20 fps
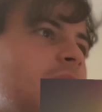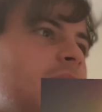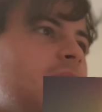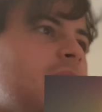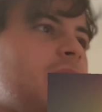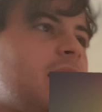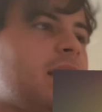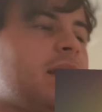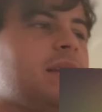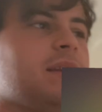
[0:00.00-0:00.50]

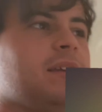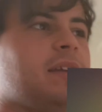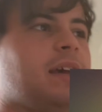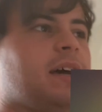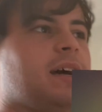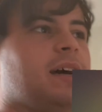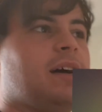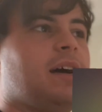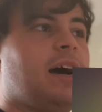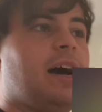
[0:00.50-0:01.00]
And
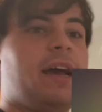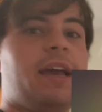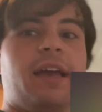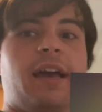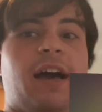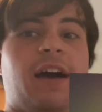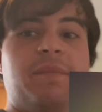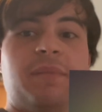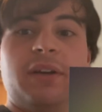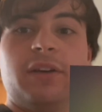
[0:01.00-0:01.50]
yeah, I
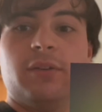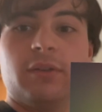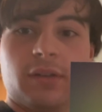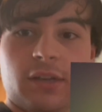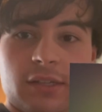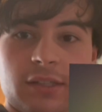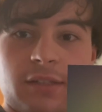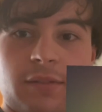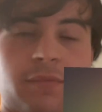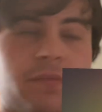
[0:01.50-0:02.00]
have my own
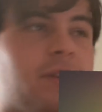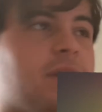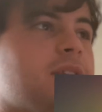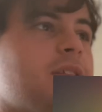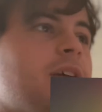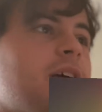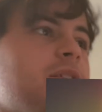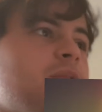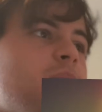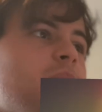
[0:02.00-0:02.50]
custom
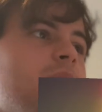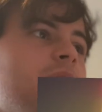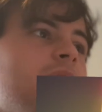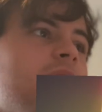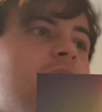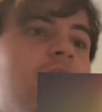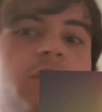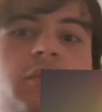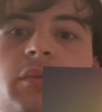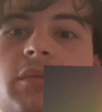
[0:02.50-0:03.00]
fixed eyes
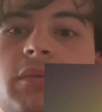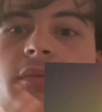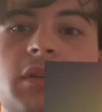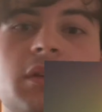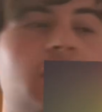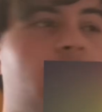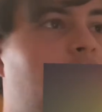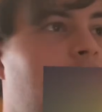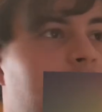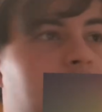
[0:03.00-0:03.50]
one, who,
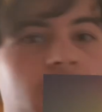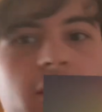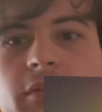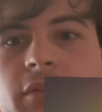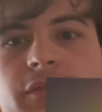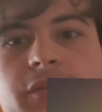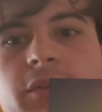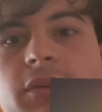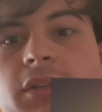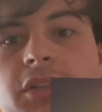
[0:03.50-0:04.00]
I might
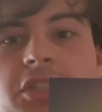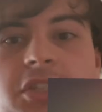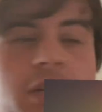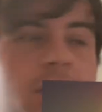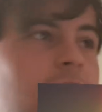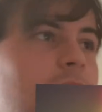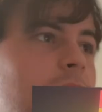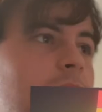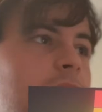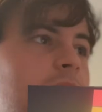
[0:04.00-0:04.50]
review on the
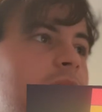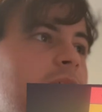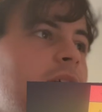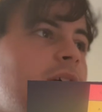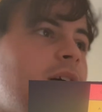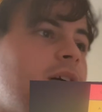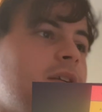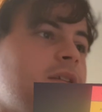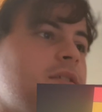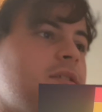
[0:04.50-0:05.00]
channel one
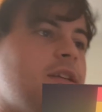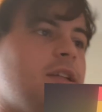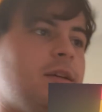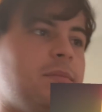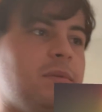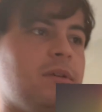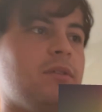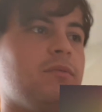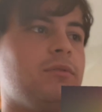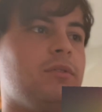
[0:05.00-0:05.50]
day, honestly.
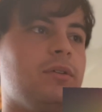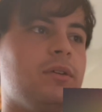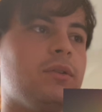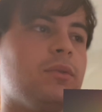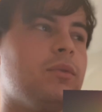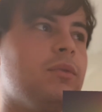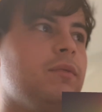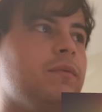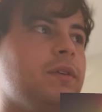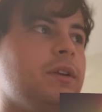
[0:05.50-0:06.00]
That'd be a really
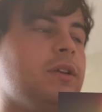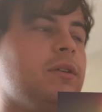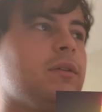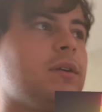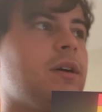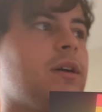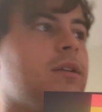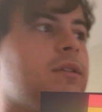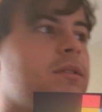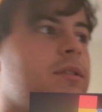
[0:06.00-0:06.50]
cool video
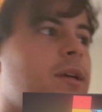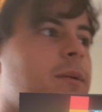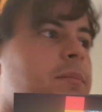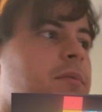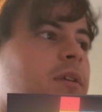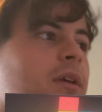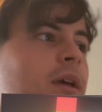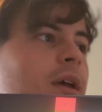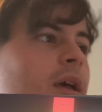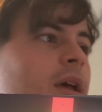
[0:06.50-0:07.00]

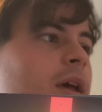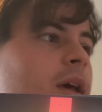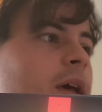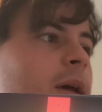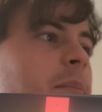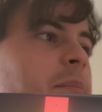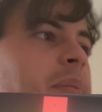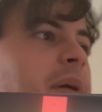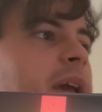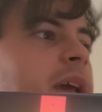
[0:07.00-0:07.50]
concept.
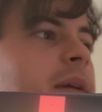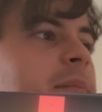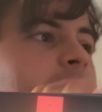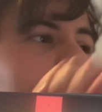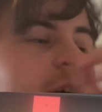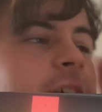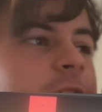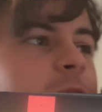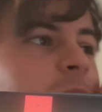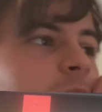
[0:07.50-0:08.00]
Paint
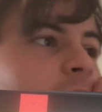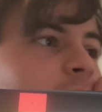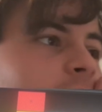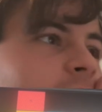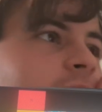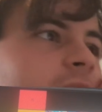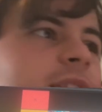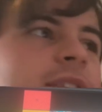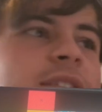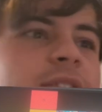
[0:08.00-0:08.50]
Mask
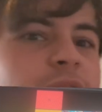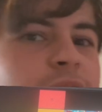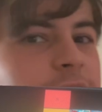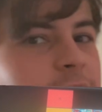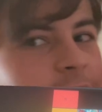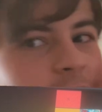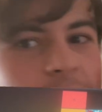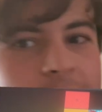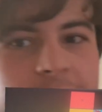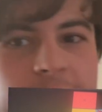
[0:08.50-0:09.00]
McQueen. This is
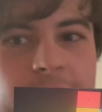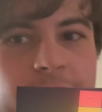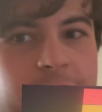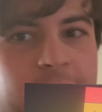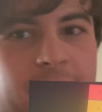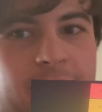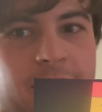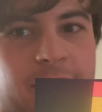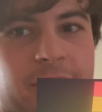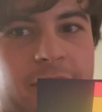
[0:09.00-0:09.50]
right up there
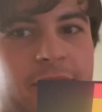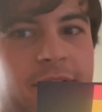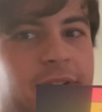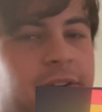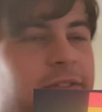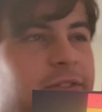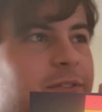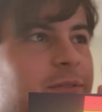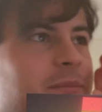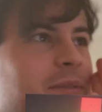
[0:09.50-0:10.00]
with Mater with
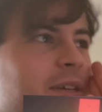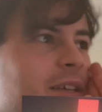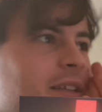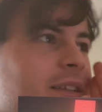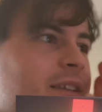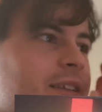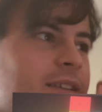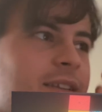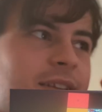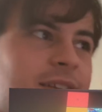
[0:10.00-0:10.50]
Hood for me.
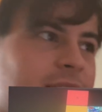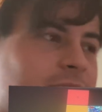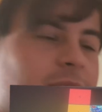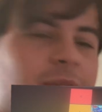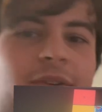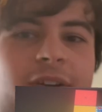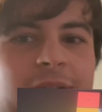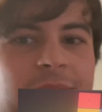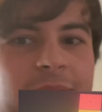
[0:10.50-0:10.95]
Literally one of